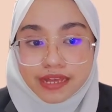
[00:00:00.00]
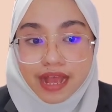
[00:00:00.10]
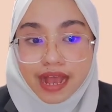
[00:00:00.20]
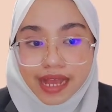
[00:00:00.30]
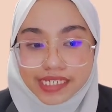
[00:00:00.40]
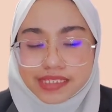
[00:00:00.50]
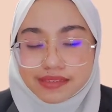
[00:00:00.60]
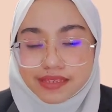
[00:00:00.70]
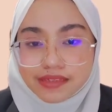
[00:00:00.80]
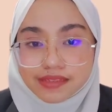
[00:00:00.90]
highest
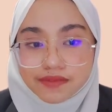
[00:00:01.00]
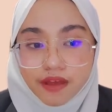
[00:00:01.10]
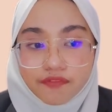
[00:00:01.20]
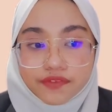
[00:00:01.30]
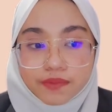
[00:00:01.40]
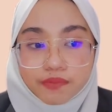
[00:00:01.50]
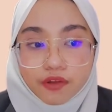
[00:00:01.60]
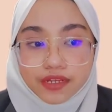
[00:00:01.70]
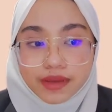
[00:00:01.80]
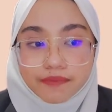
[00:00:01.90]
sales of the
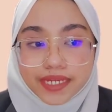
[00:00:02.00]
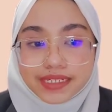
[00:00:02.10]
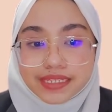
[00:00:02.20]
product by the